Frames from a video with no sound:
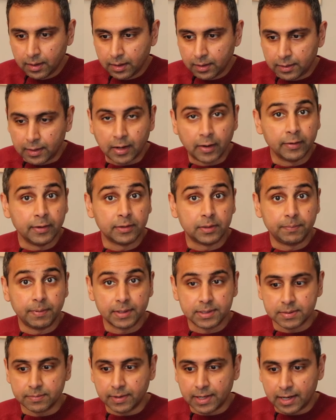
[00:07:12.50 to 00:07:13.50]
Now I need to
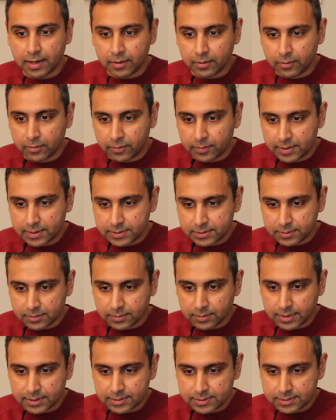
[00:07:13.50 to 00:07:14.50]
pick some categories,
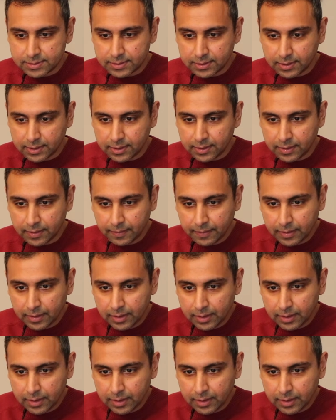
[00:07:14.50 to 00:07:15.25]
so let's see.